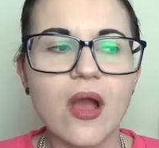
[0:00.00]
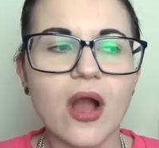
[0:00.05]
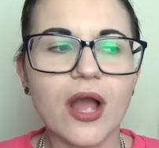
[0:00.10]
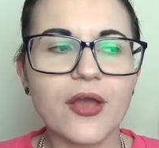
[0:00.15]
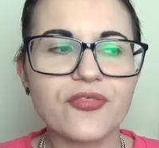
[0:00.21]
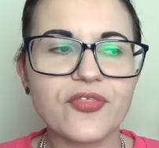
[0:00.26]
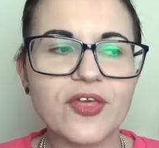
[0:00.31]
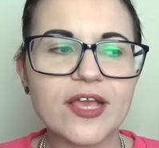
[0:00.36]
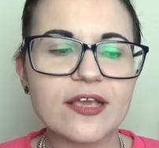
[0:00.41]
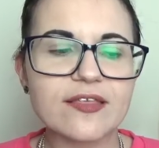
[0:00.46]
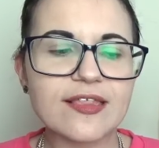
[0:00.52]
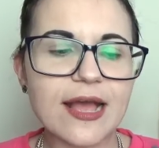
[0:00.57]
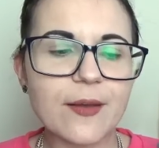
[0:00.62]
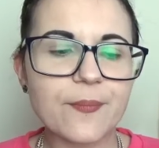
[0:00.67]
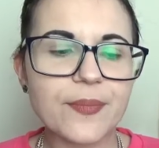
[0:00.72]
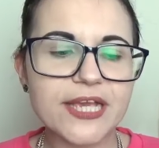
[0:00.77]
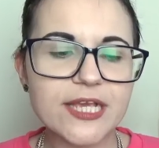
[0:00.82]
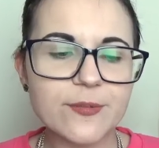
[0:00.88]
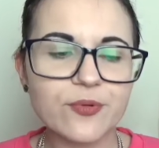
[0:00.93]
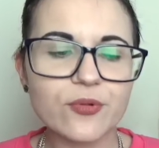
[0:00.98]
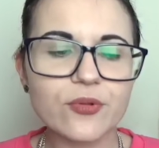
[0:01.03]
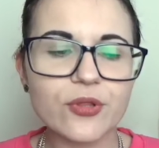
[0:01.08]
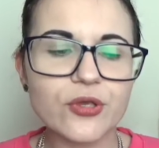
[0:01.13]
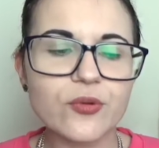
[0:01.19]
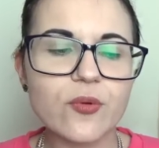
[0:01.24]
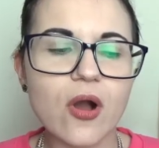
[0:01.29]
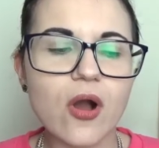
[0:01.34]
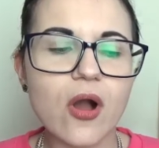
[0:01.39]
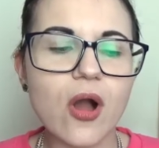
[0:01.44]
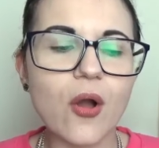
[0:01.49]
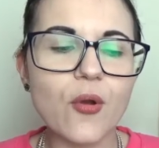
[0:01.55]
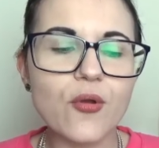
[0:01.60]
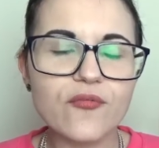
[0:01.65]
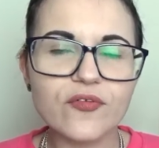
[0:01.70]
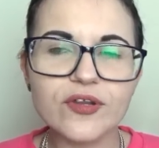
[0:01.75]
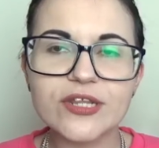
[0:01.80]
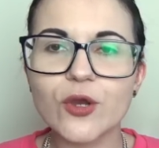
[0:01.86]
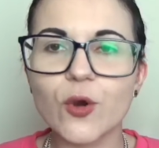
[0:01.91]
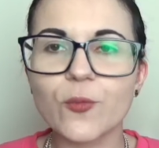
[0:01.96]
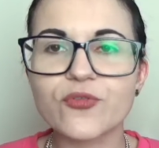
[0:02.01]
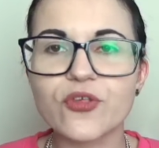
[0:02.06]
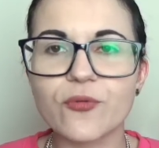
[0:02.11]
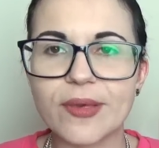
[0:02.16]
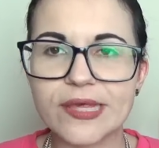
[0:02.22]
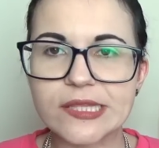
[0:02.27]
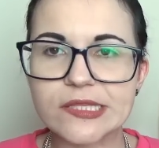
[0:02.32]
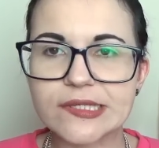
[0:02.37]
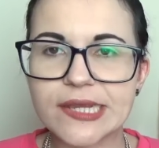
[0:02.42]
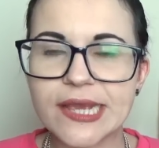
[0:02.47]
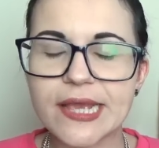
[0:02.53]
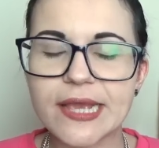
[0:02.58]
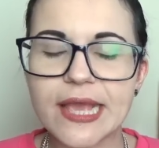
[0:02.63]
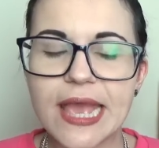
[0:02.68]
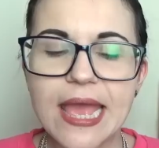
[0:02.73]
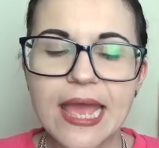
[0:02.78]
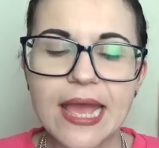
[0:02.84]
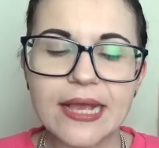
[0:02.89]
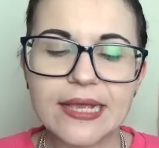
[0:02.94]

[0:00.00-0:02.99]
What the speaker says: I think that people who are overly optimistic